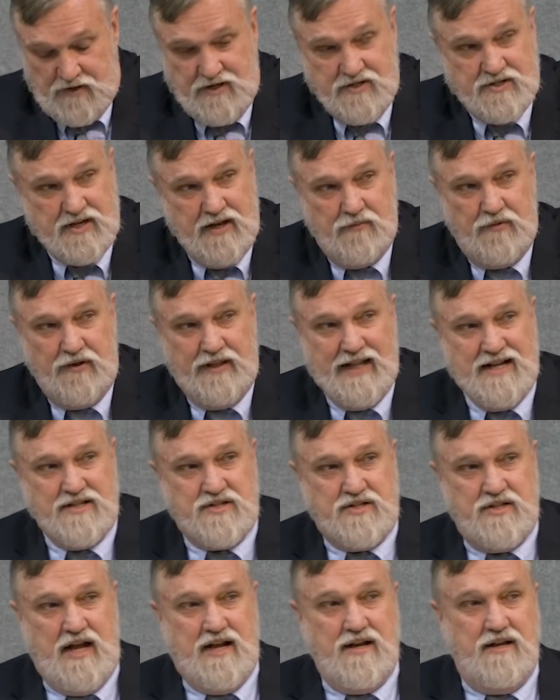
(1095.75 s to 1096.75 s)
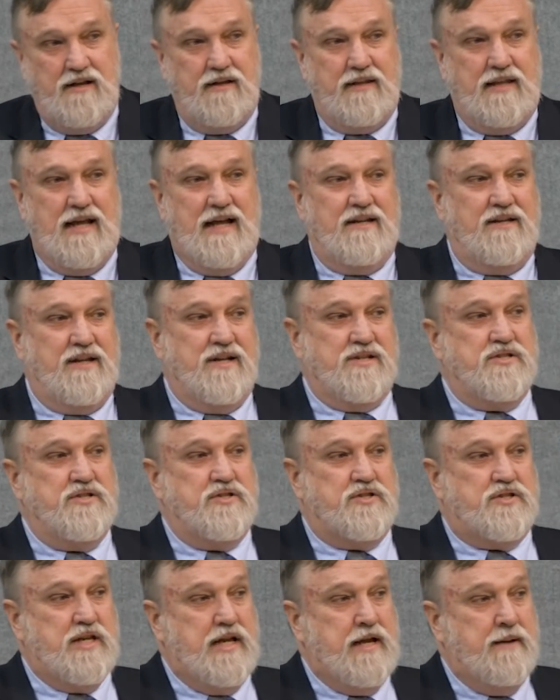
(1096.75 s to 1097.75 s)
You say, "Well, that's not that
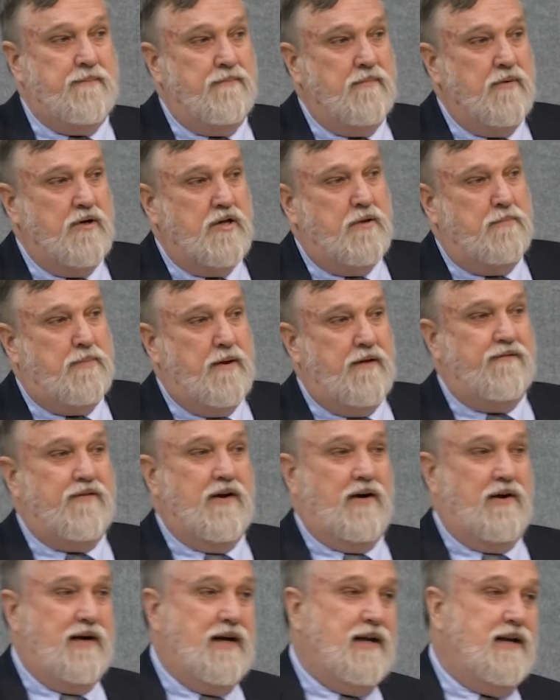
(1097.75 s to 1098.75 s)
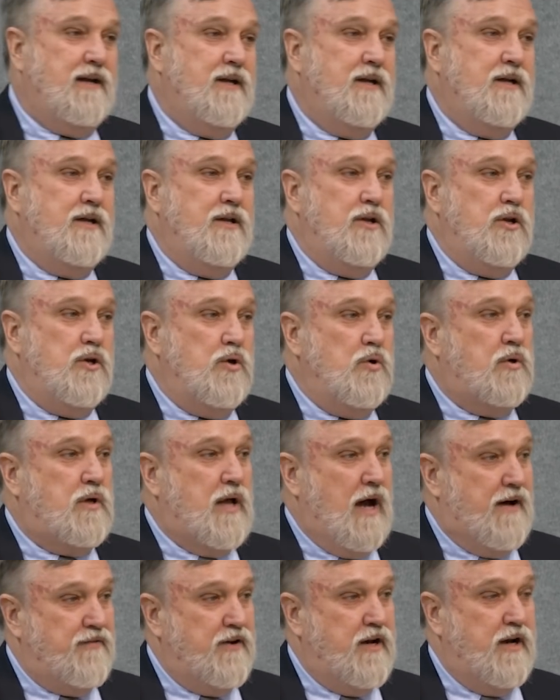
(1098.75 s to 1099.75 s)
doesn't seem to be very new
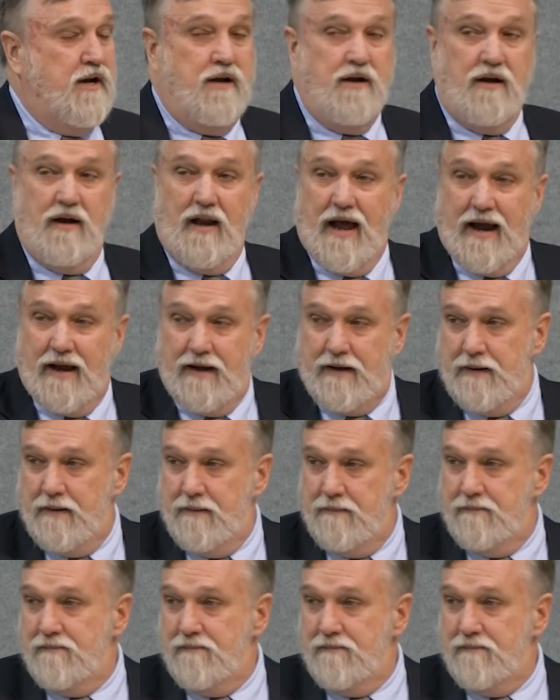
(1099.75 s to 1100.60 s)
covenant like.